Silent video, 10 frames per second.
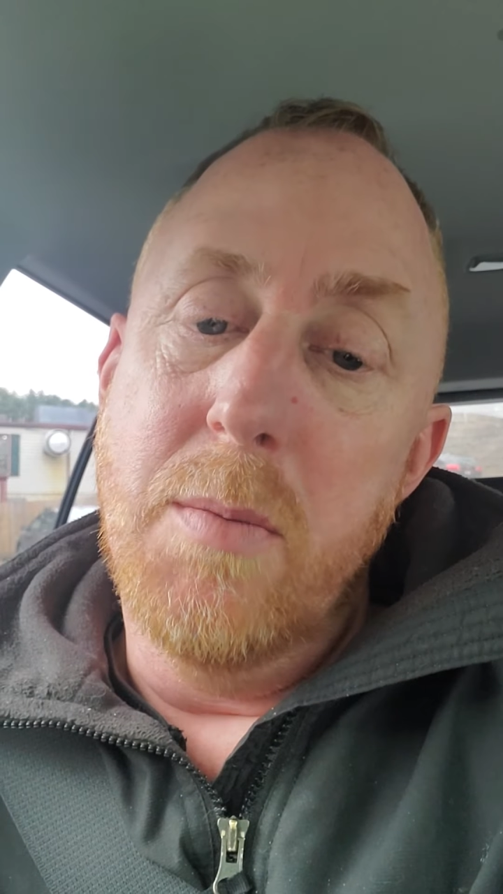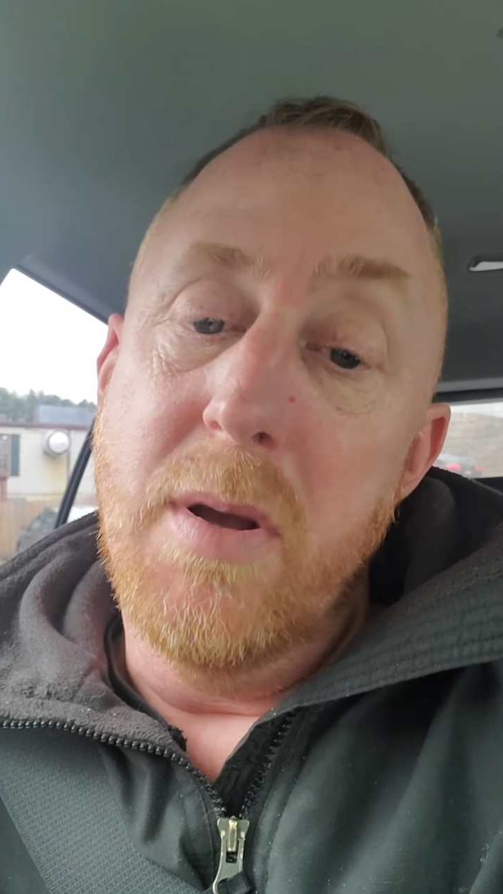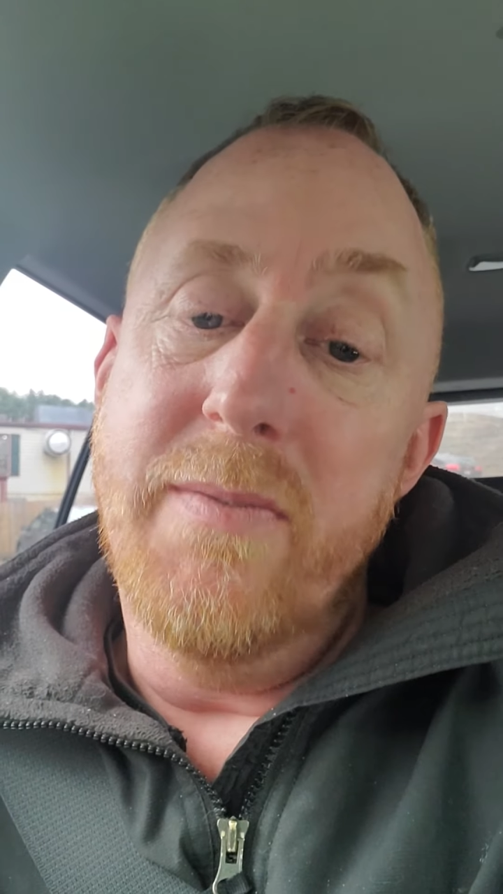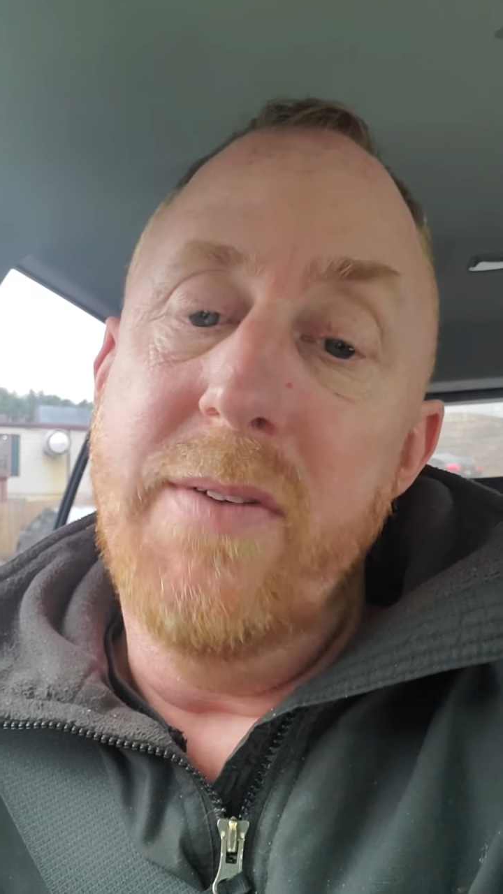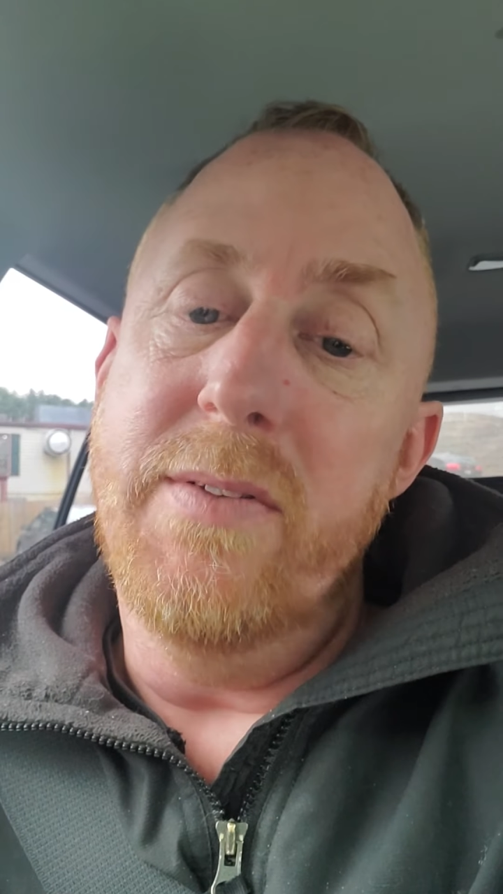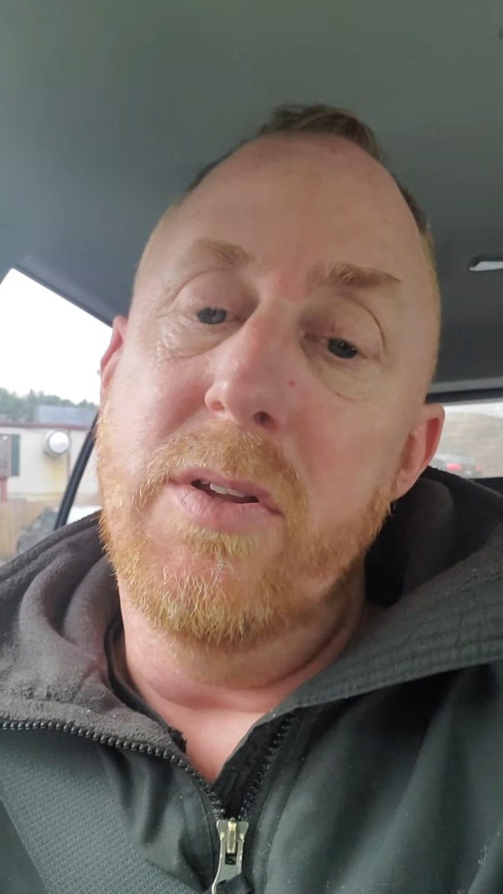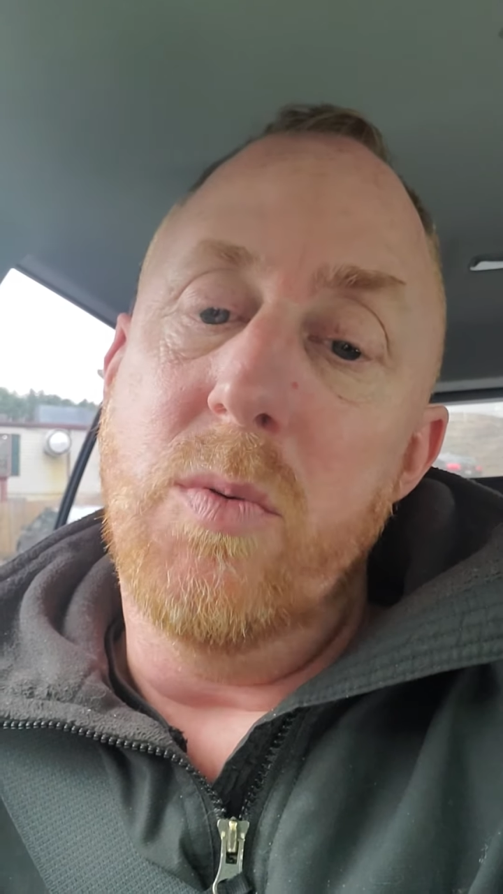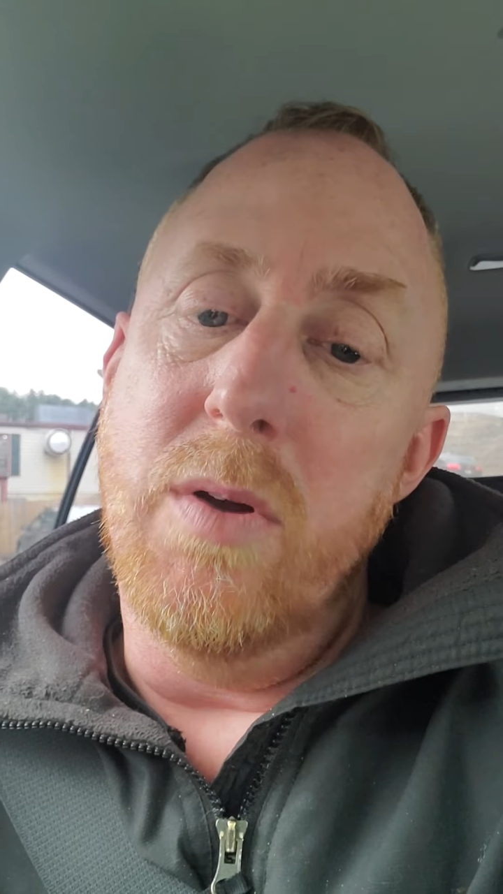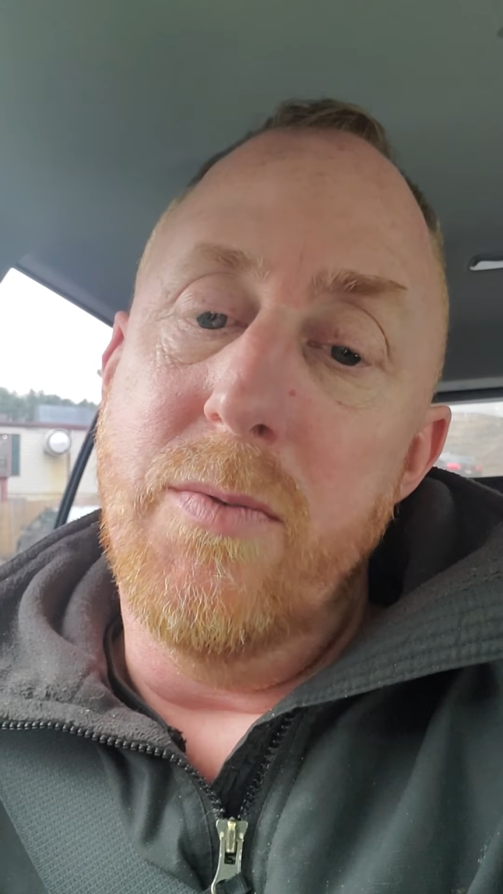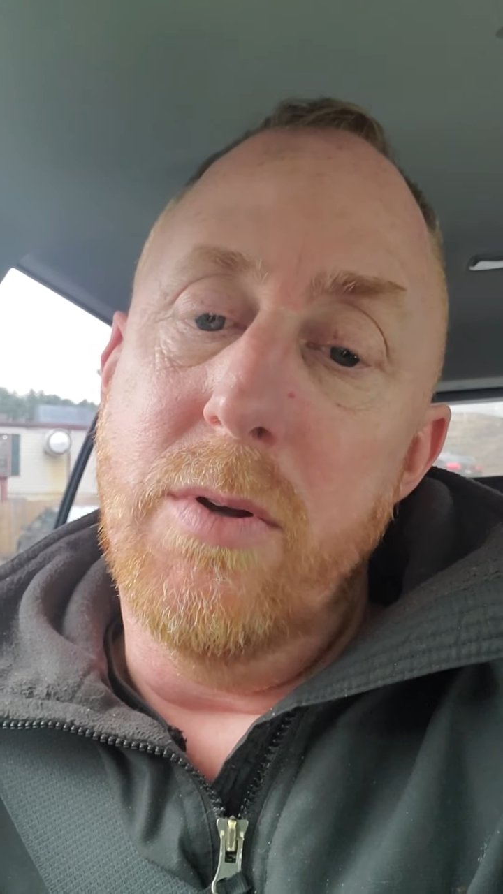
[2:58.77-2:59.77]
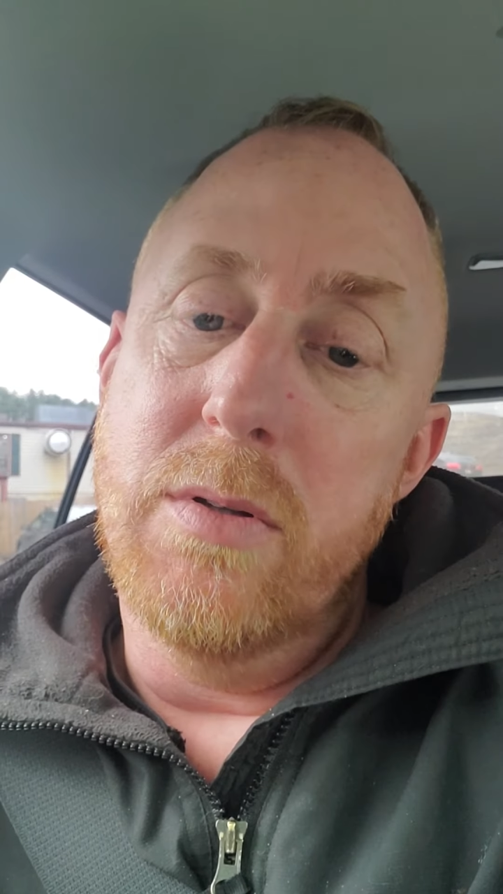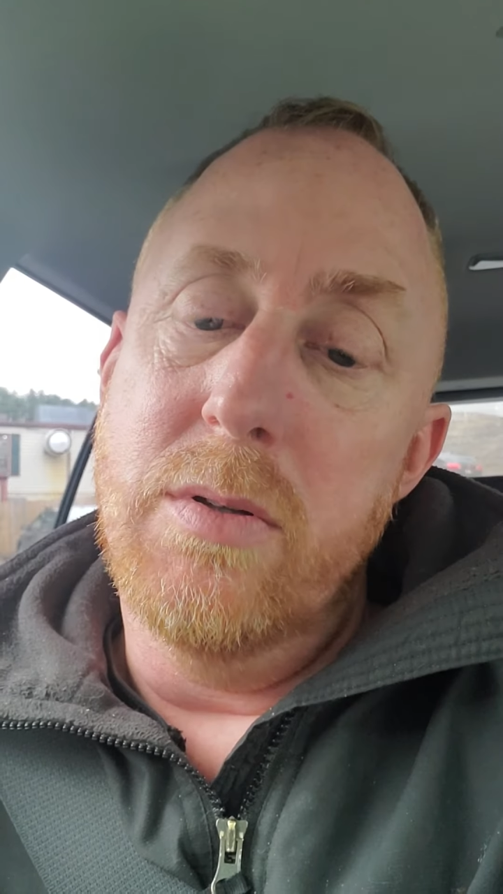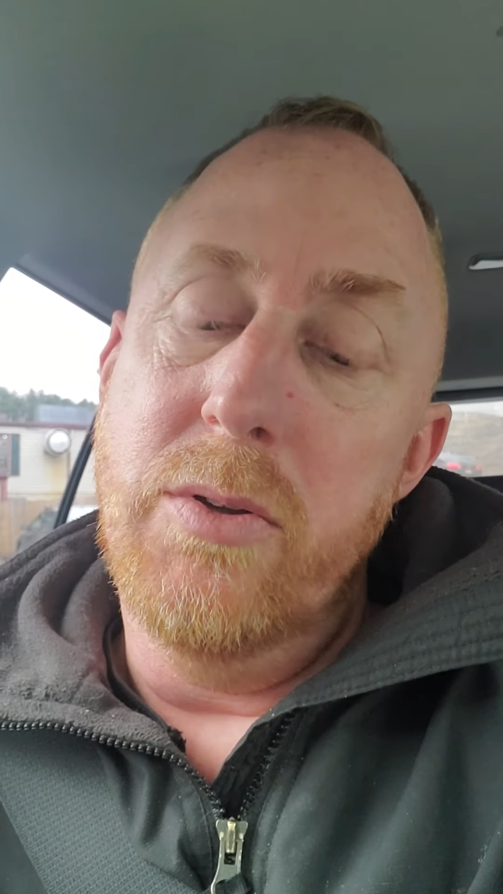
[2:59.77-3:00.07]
$150 a square foot.